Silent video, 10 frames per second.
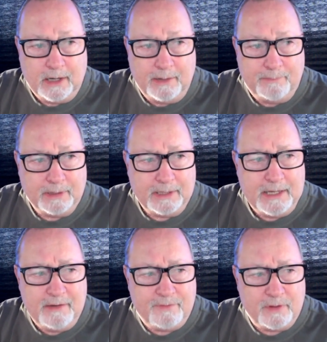I
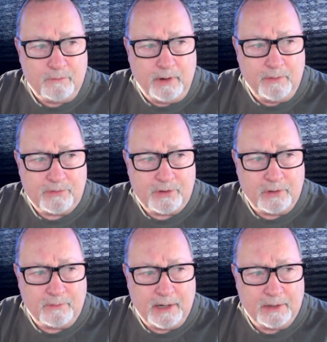believe that we were
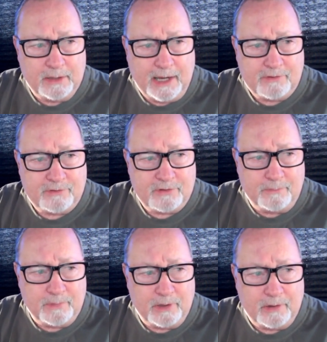sitting around last
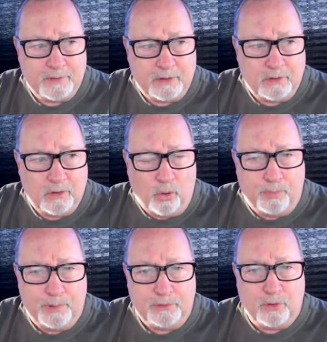summer that
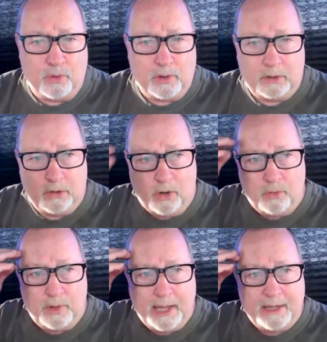Open Door
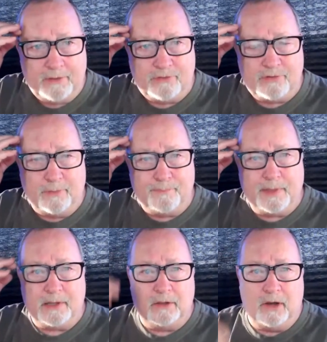alone had
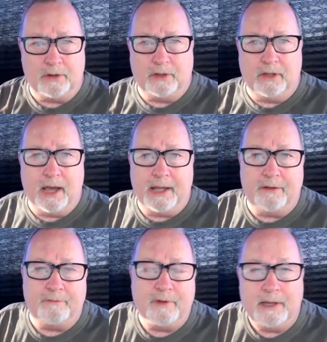something along the line
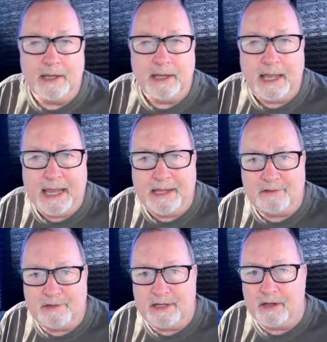of
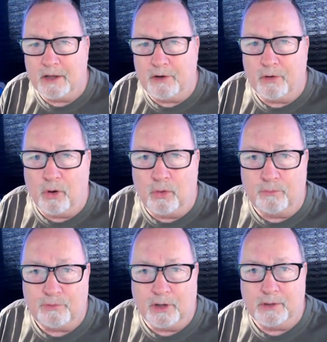1,800
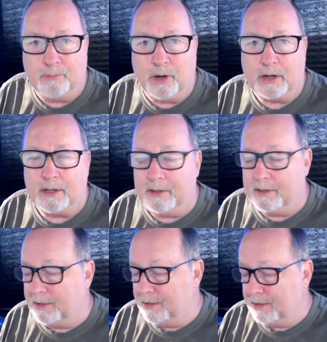homes on the market.
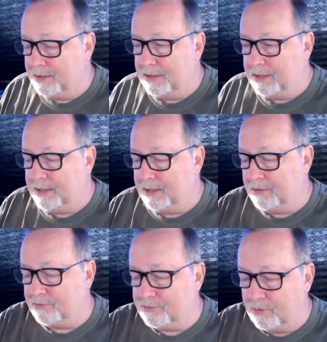
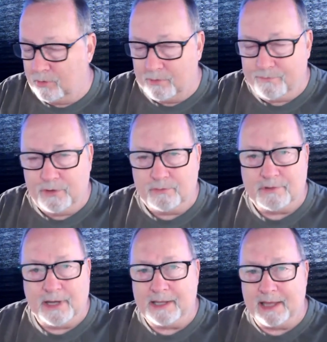And so if you
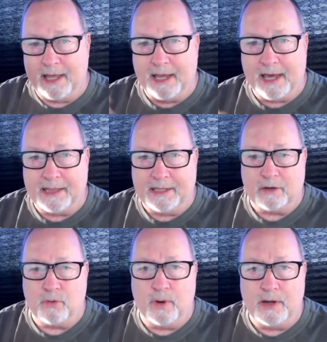take that out of the
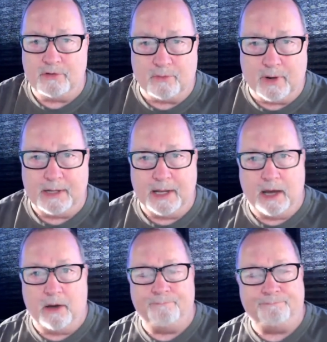equation right
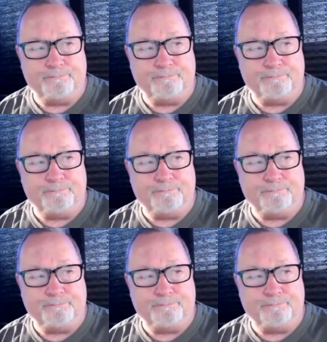now,